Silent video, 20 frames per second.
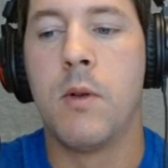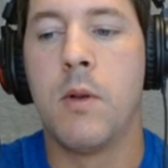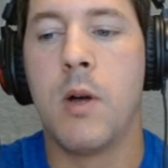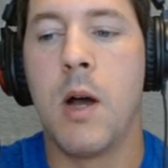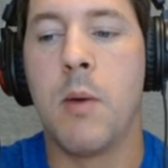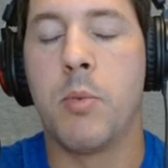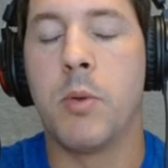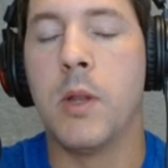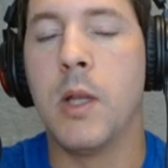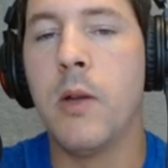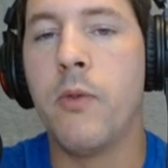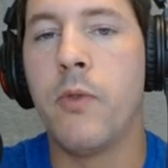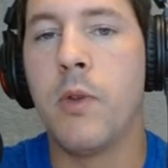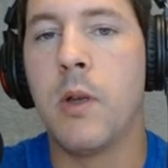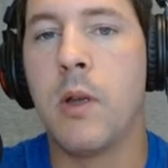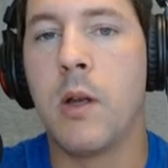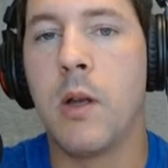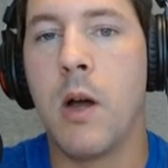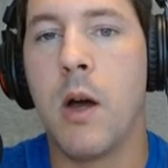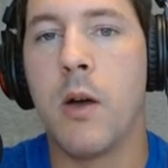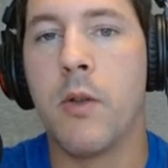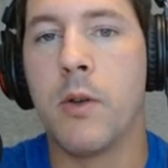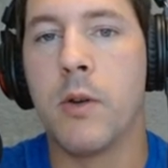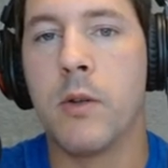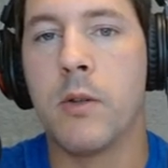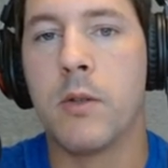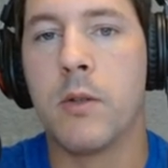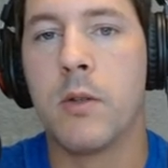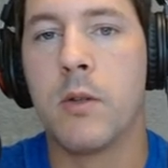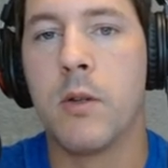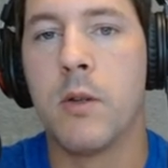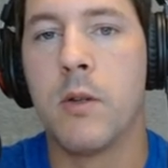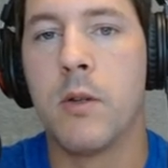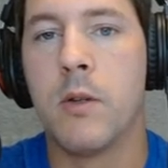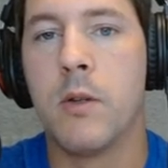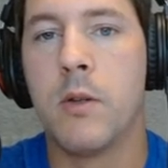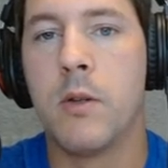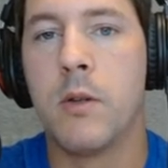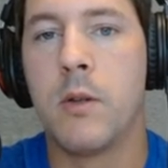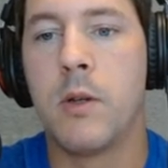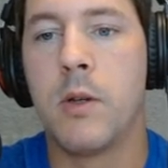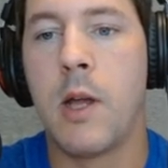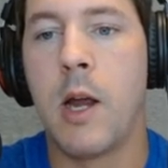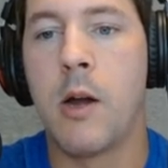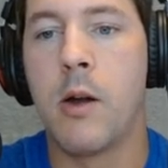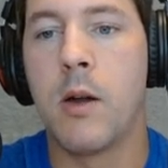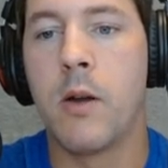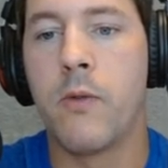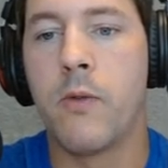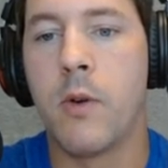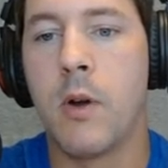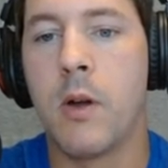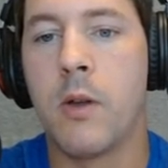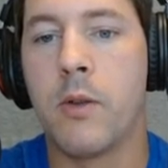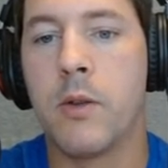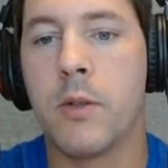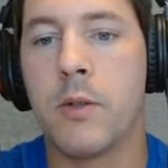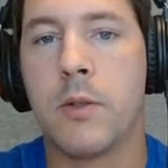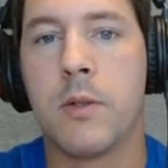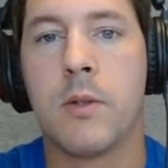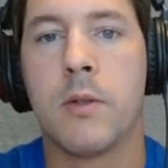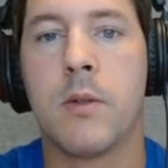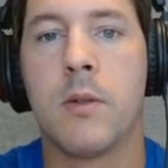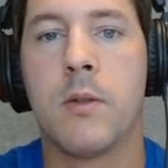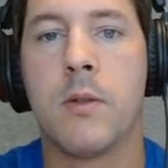uplifting others, caring for others,